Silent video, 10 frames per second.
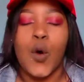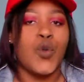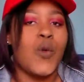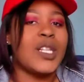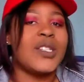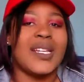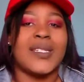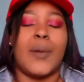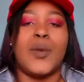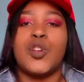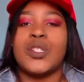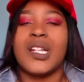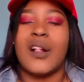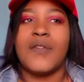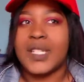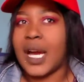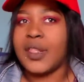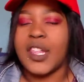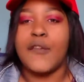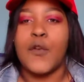or you want to examine yourself
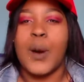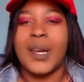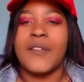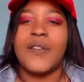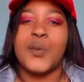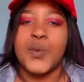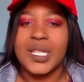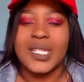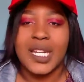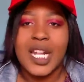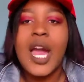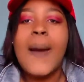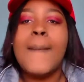down there for whatever reason,